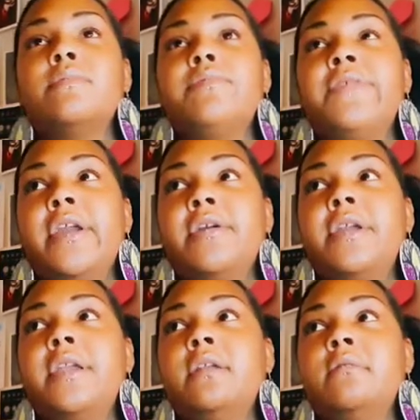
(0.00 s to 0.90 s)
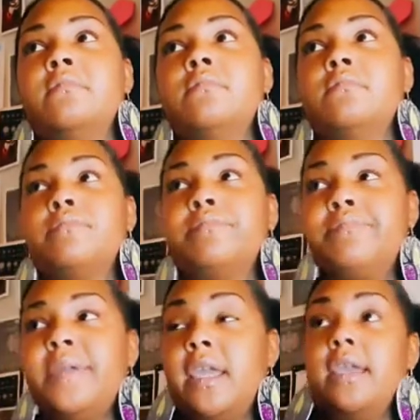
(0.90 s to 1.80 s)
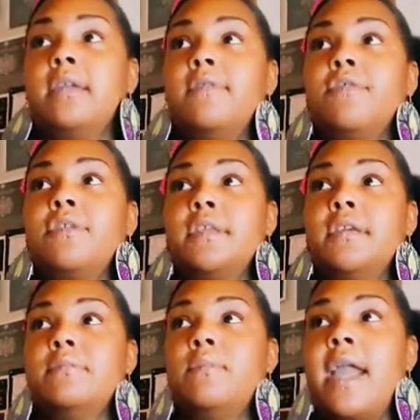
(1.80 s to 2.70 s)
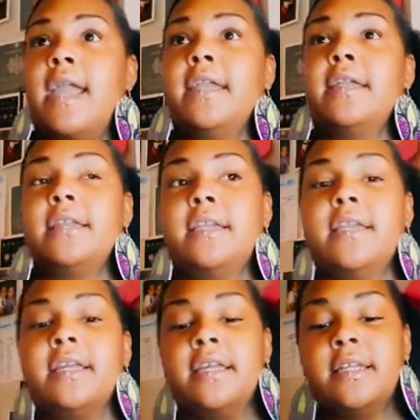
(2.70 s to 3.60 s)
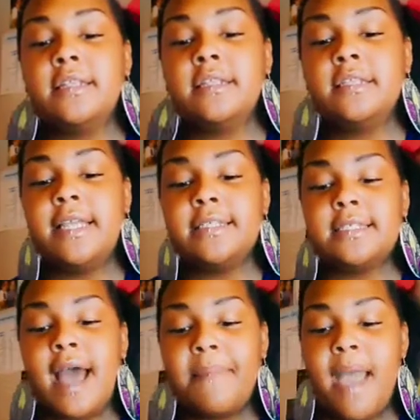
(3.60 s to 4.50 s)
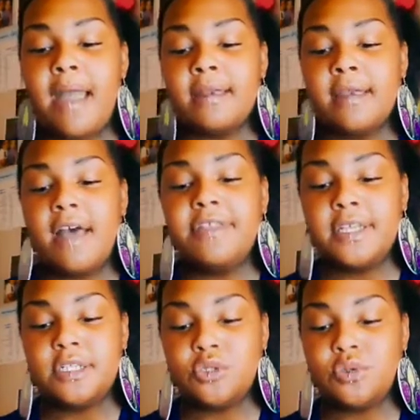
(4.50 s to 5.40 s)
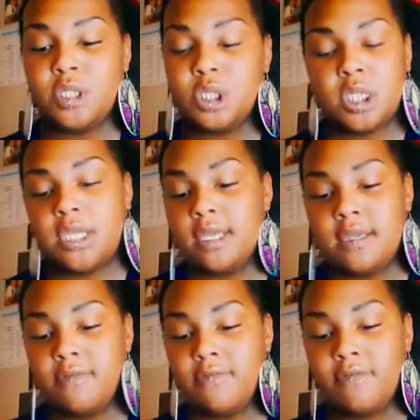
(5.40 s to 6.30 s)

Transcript: very big for them, right? And they stop at nothing to achieve.